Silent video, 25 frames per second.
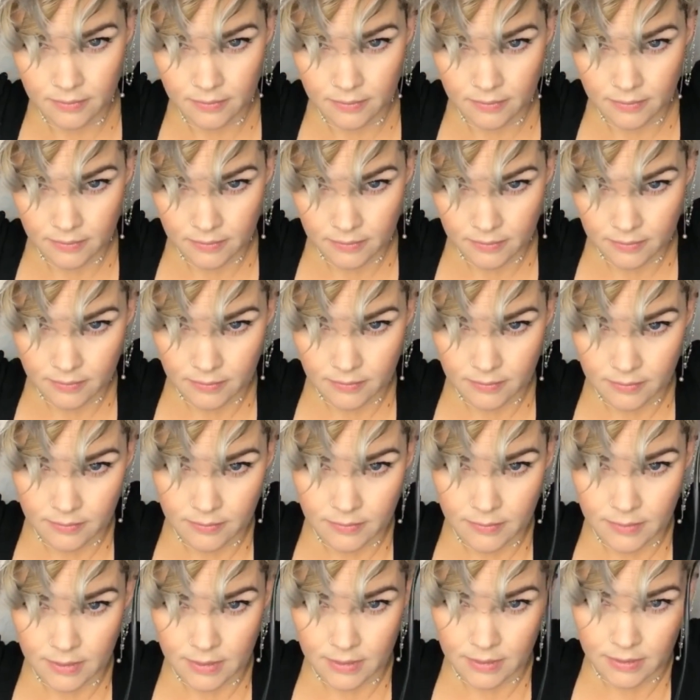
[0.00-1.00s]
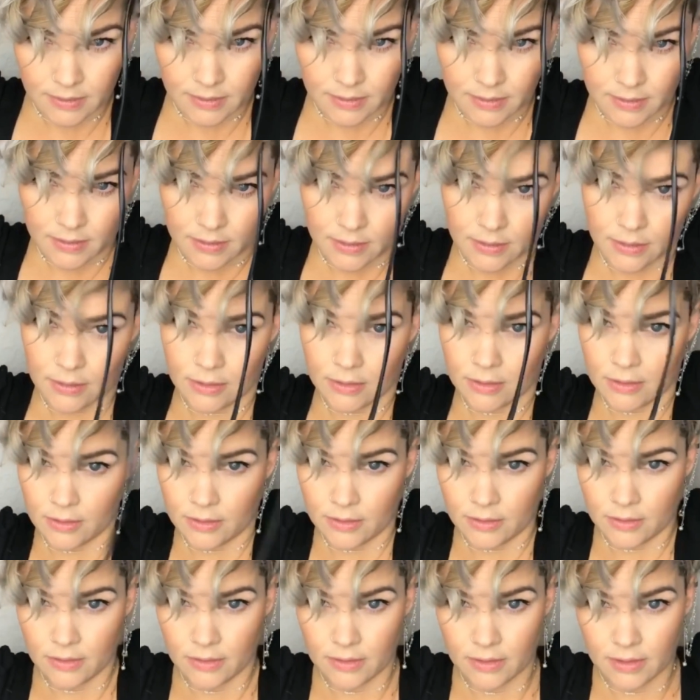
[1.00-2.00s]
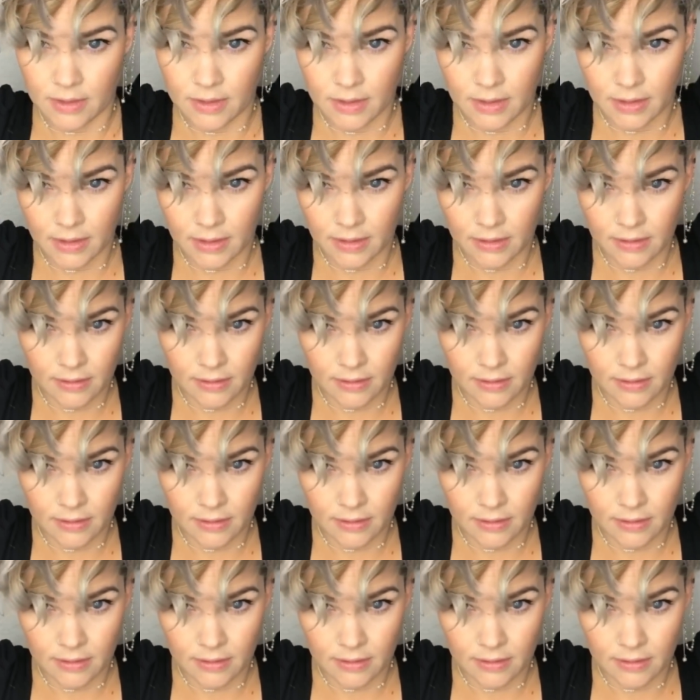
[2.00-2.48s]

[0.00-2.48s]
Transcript: And then I curl it backwards